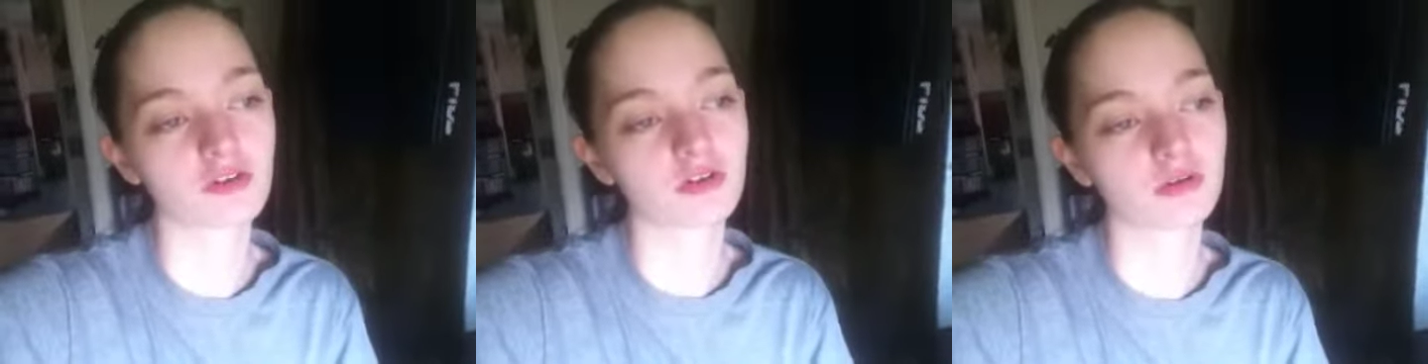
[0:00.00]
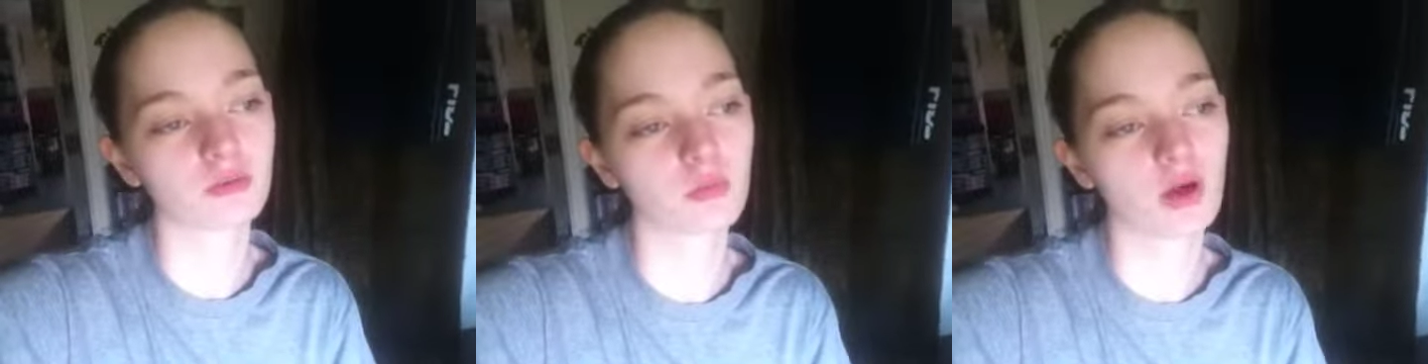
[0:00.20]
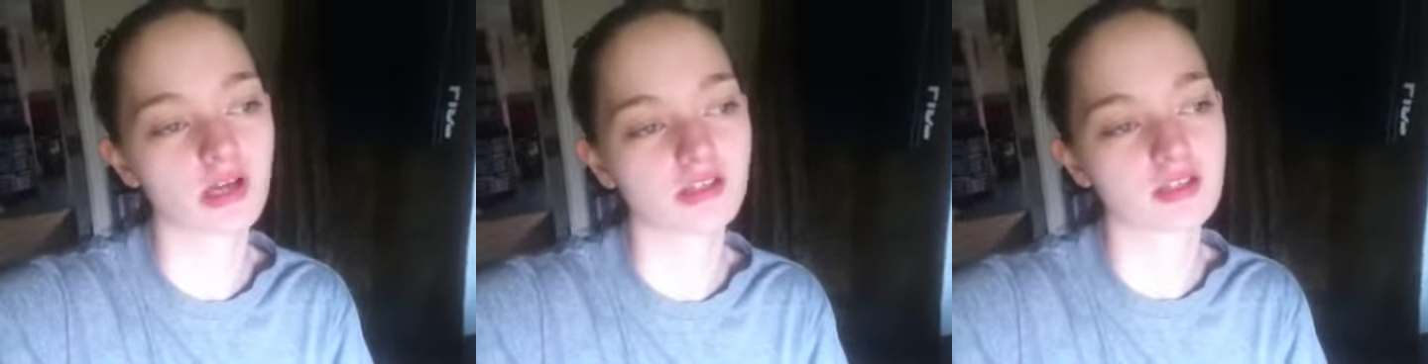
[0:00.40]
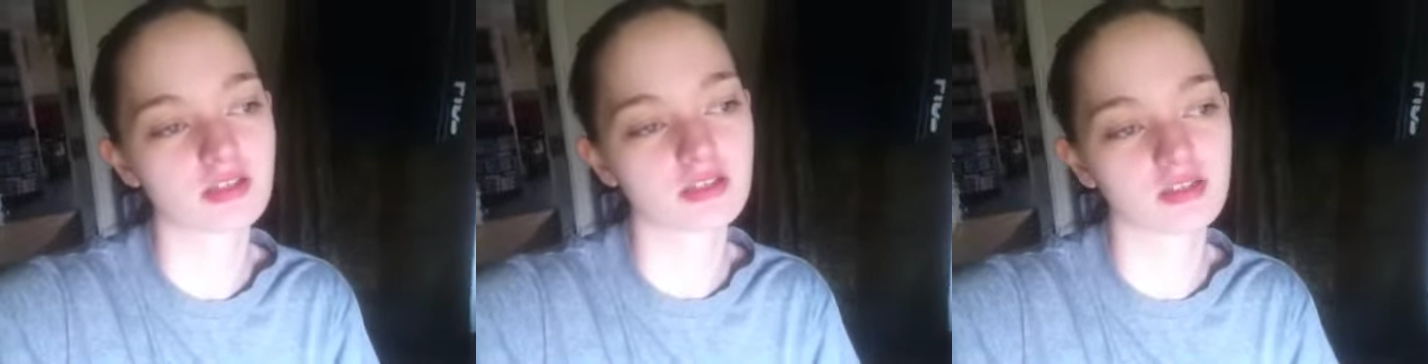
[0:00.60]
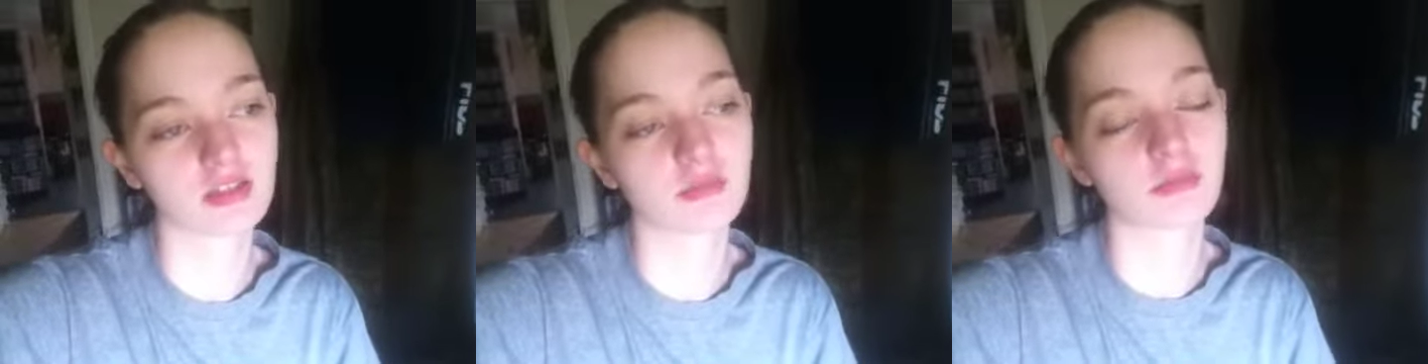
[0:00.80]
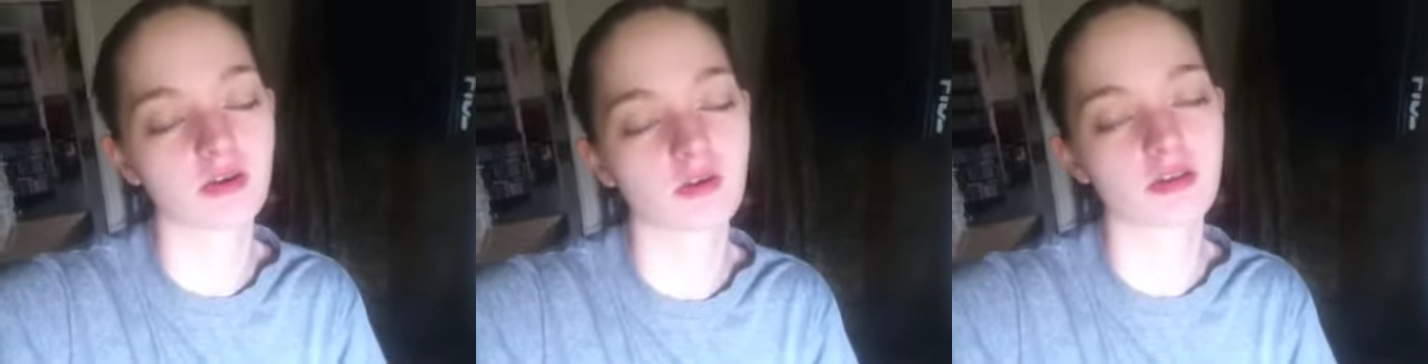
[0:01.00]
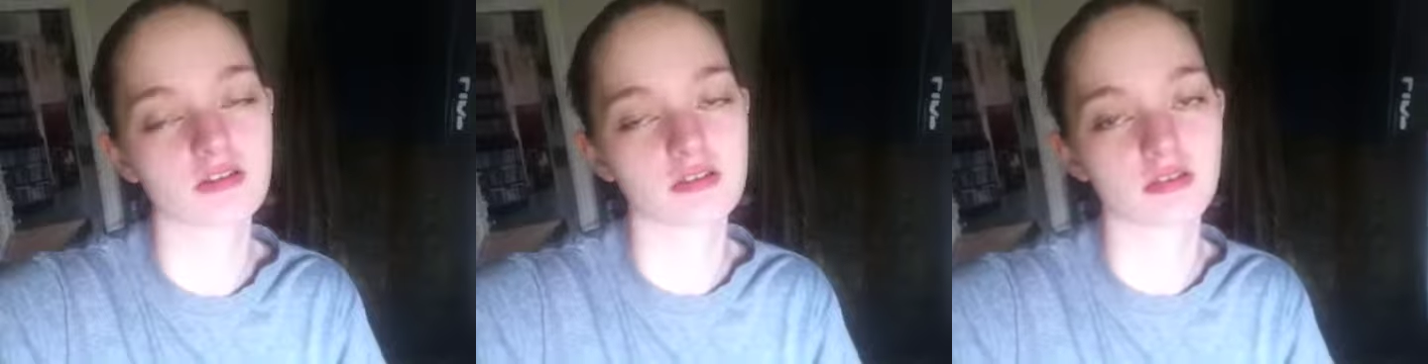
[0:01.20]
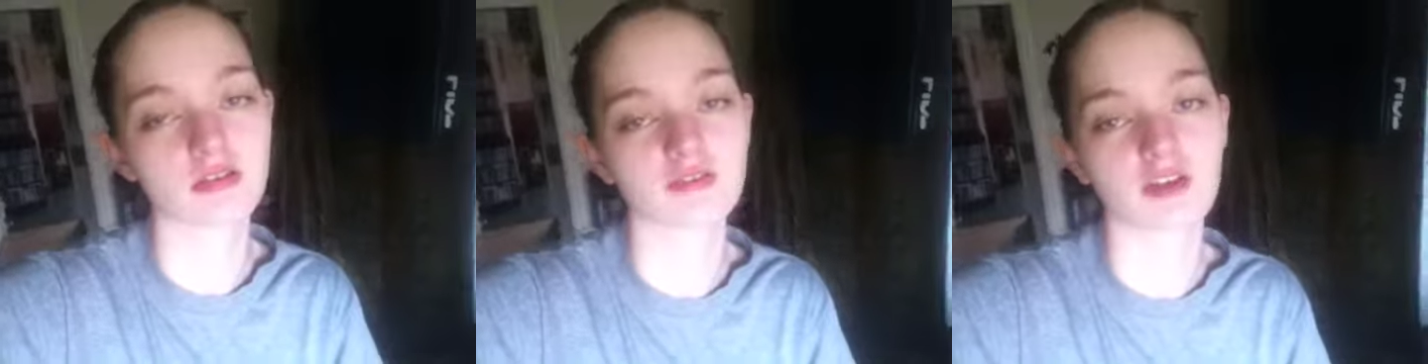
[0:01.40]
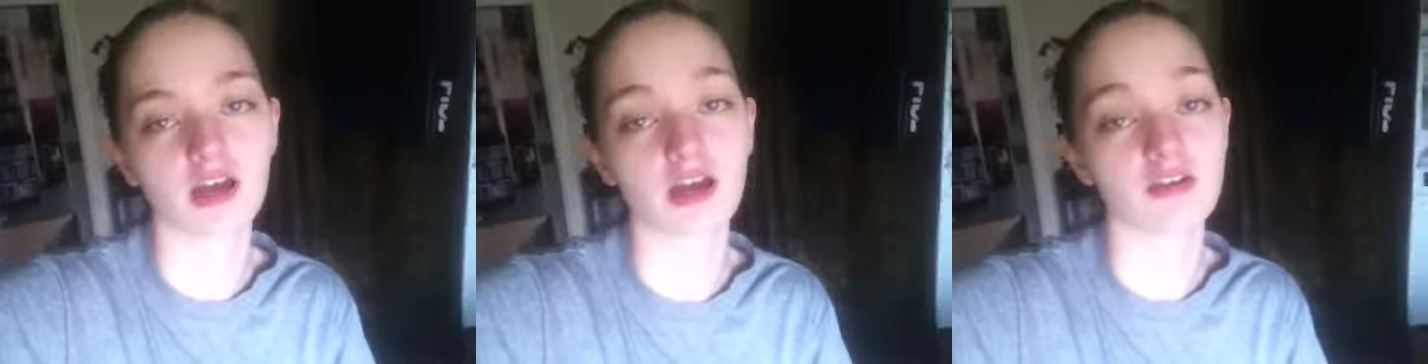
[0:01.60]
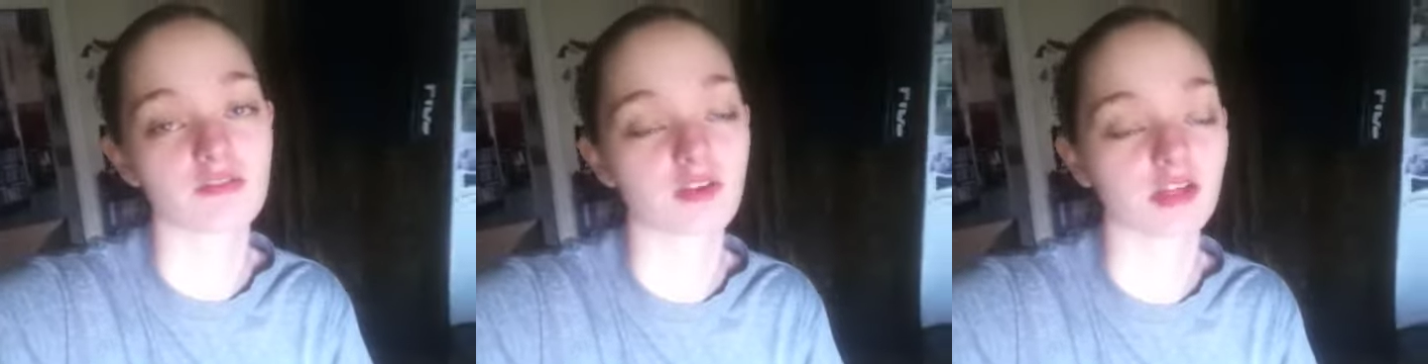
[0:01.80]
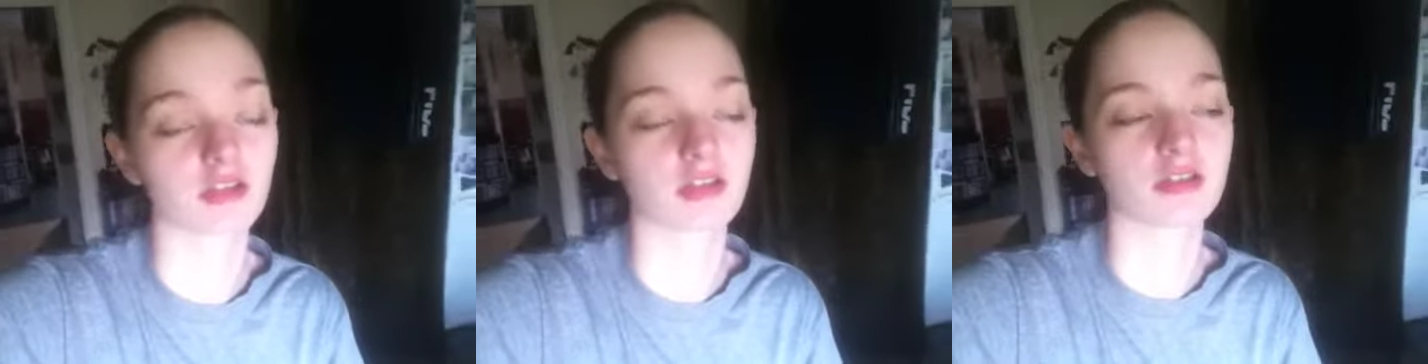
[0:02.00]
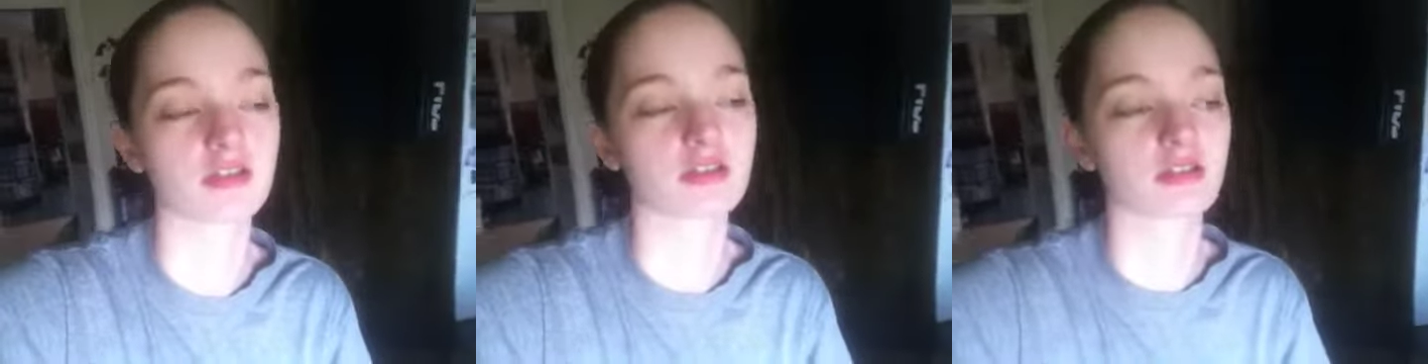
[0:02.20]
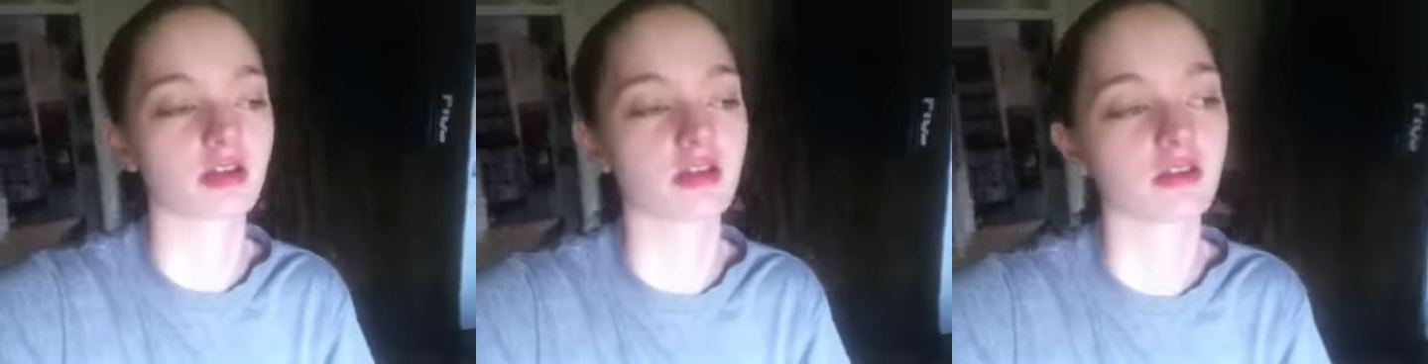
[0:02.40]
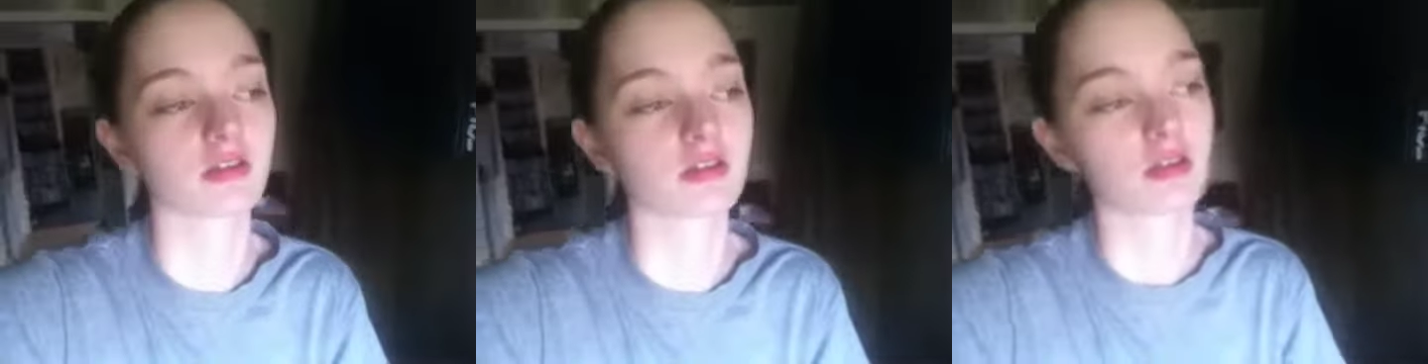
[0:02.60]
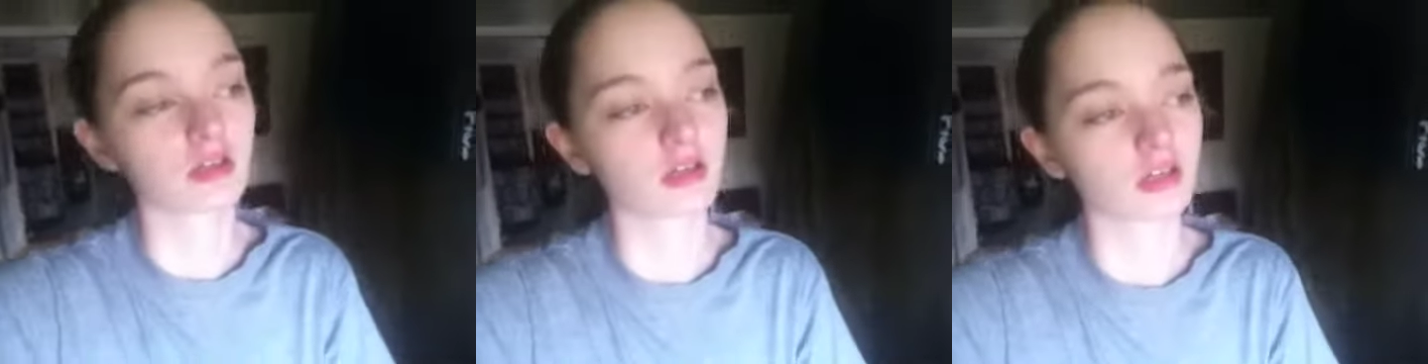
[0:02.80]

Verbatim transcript: for YCC I'm going as Levi, I finally decided.